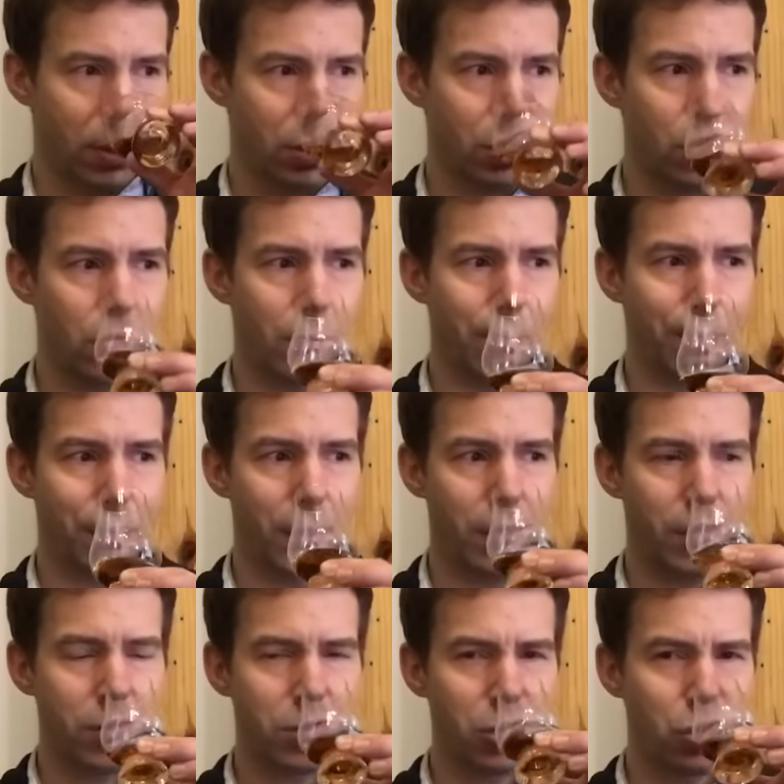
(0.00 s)
So
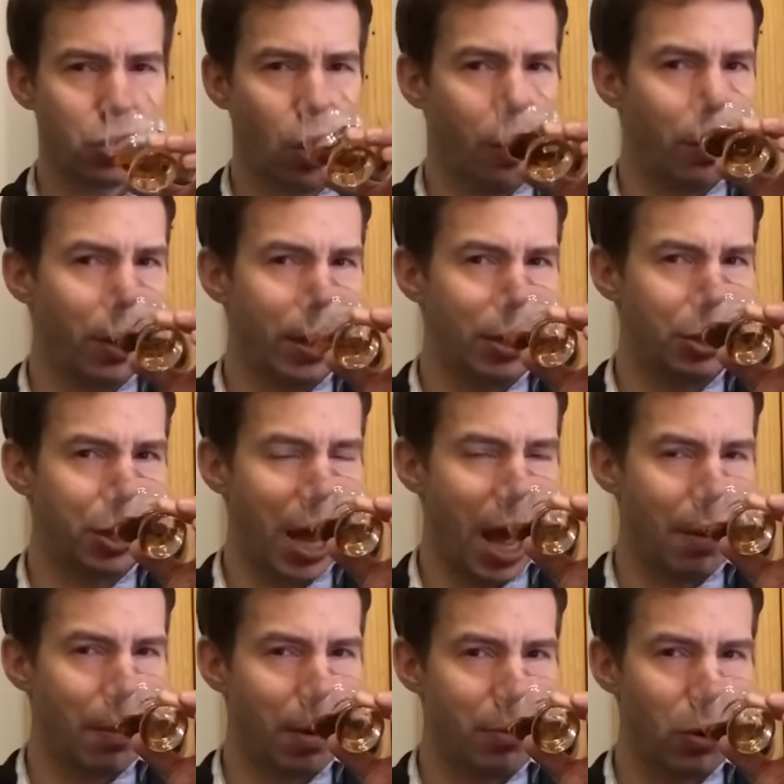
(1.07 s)
there's a strawberry
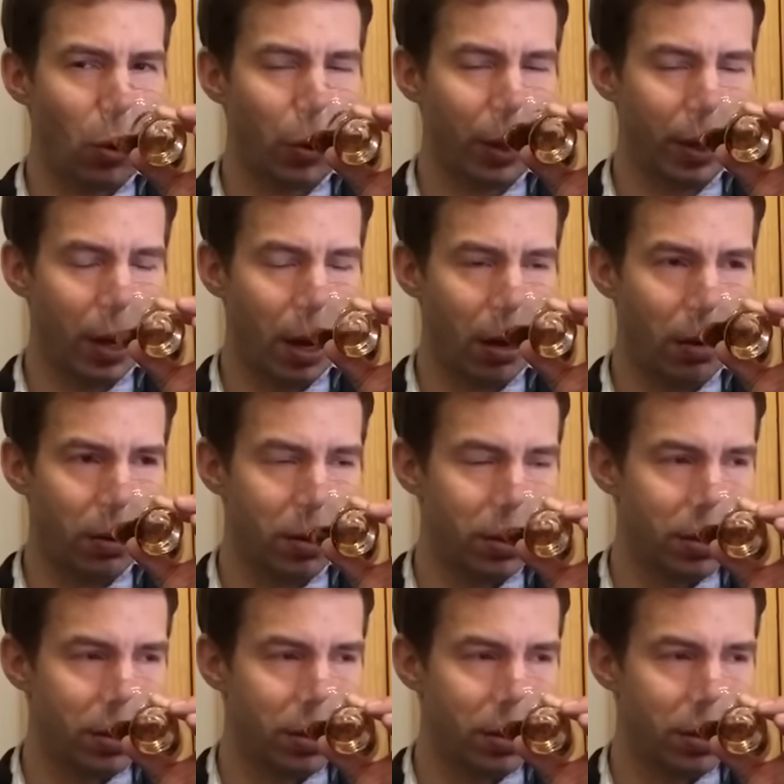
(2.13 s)
jam I'm noting now,